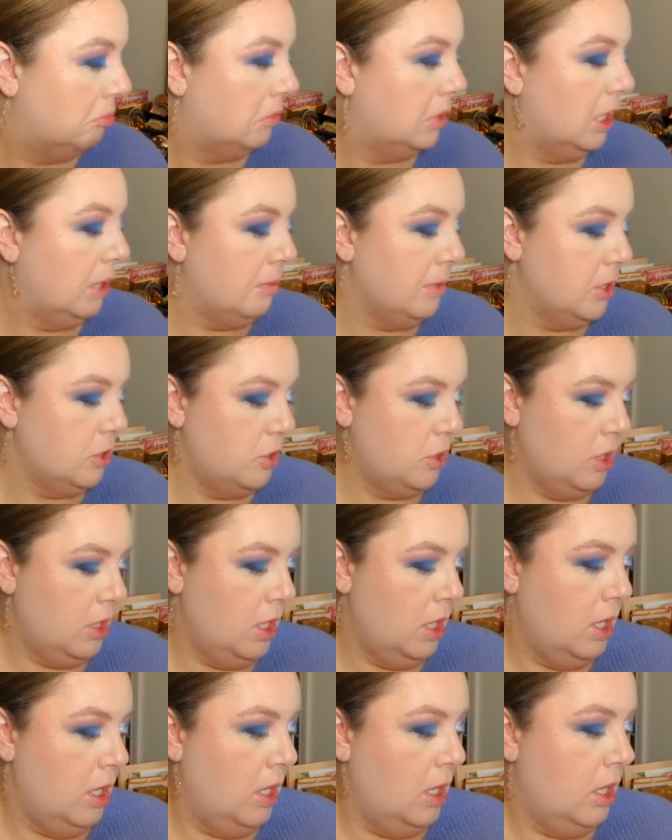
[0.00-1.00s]
Not much.
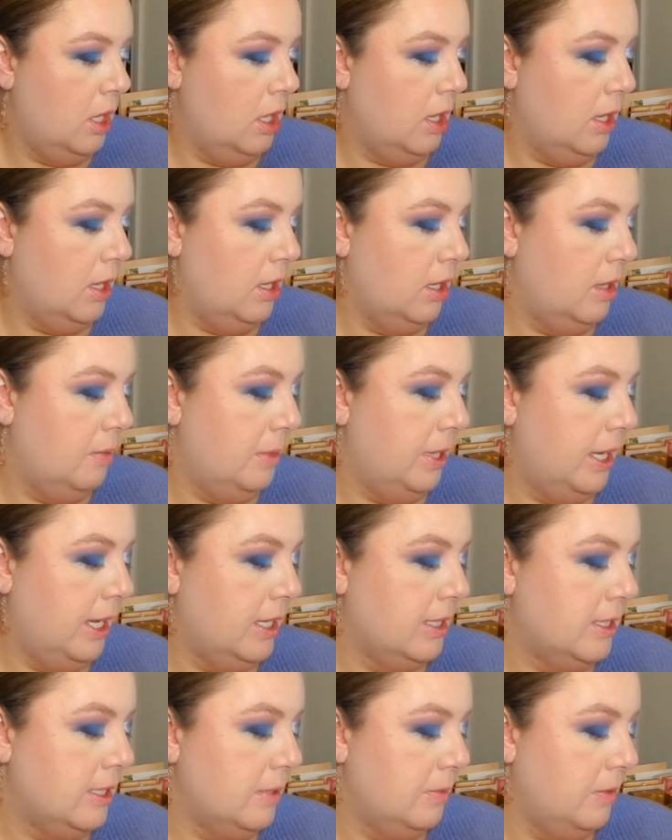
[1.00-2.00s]
I might
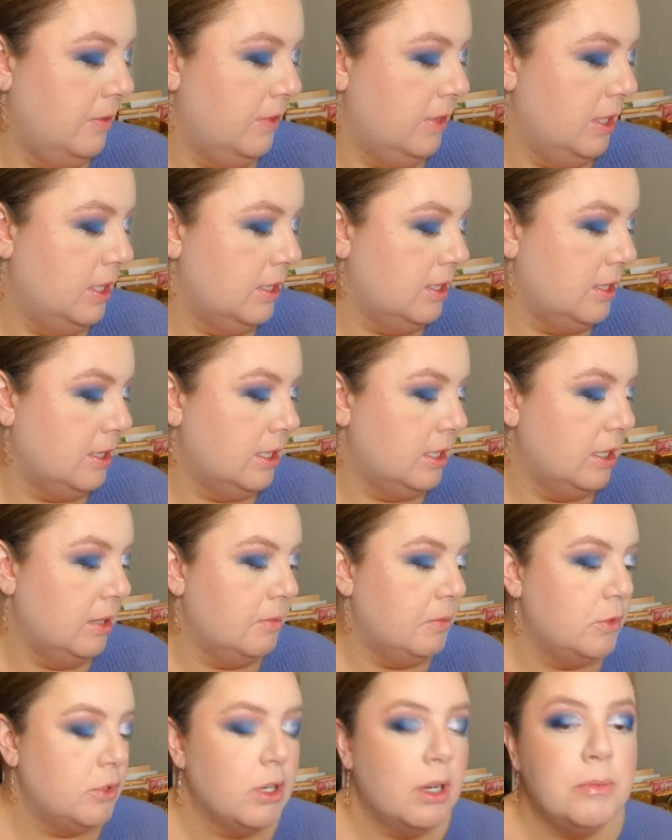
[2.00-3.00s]
add some of this
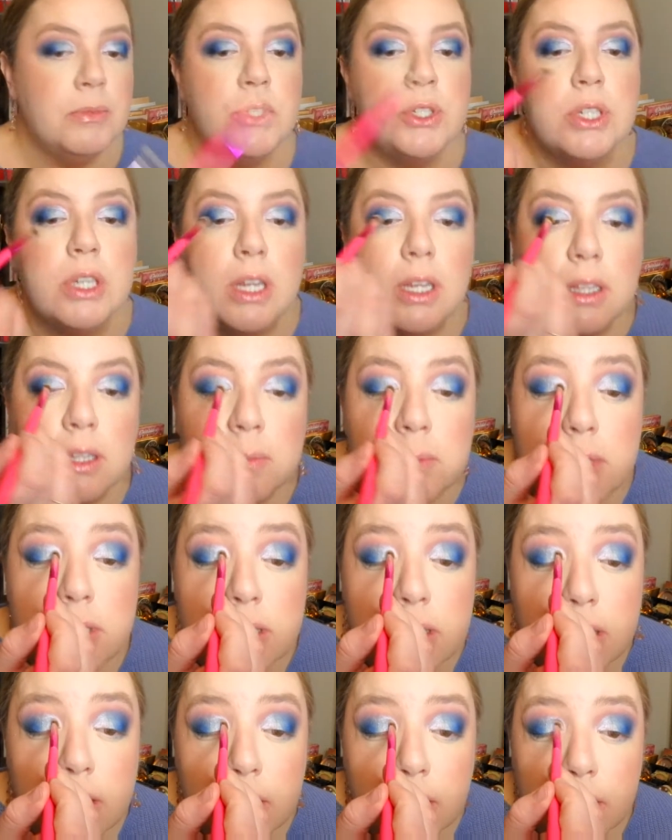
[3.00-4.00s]
Gumdrop shade. Let me
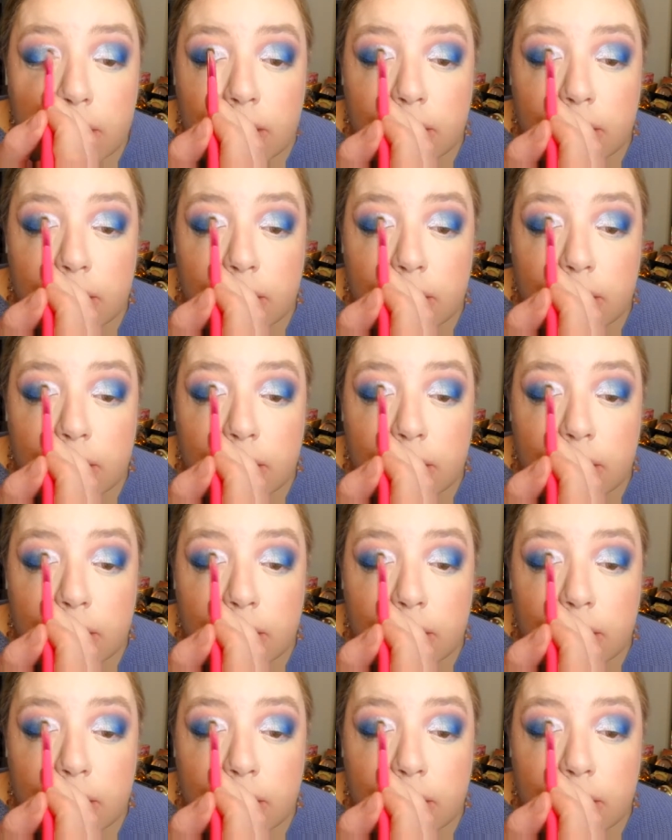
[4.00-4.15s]
see.